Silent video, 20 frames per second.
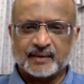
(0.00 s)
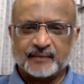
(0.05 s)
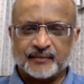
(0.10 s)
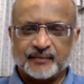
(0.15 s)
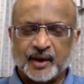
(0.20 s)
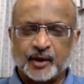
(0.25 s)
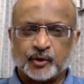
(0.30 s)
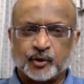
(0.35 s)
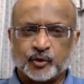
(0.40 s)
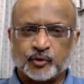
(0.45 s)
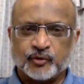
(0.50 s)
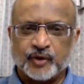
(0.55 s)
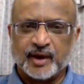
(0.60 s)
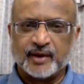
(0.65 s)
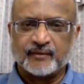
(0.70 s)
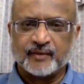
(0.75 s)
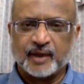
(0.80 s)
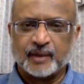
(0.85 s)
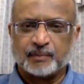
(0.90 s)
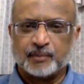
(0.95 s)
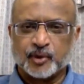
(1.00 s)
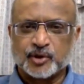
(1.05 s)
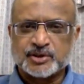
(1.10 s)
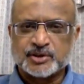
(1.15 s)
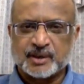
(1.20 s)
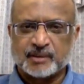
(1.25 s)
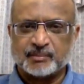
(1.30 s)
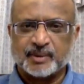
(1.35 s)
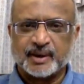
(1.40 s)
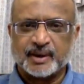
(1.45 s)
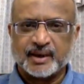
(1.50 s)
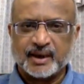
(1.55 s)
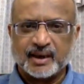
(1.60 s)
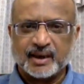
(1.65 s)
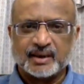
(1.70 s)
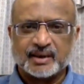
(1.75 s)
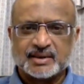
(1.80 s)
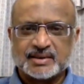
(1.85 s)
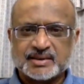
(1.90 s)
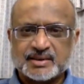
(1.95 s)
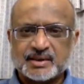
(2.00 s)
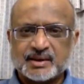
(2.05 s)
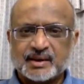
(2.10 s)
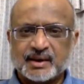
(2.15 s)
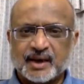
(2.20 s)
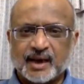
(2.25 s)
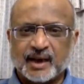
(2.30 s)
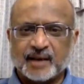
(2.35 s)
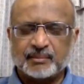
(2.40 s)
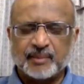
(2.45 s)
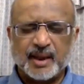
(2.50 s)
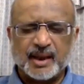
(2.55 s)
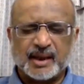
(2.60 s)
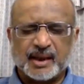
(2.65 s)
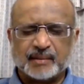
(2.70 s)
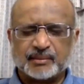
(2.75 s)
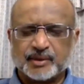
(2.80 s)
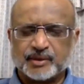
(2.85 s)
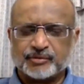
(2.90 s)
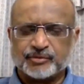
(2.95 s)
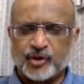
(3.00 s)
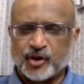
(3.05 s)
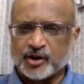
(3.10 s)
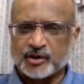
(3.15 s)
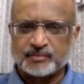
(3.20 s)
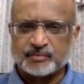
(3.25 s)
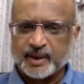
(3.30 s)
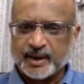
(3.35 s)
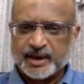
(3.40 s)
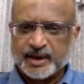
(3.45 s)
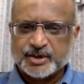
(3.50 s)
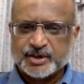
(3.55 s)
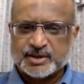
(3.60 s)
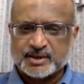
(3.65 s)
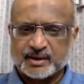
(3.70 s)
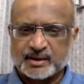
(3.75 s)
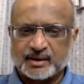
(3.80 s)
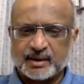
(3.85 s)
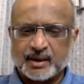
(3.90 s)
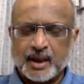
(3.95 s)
They could very well put somebody else and make him the foreign minister.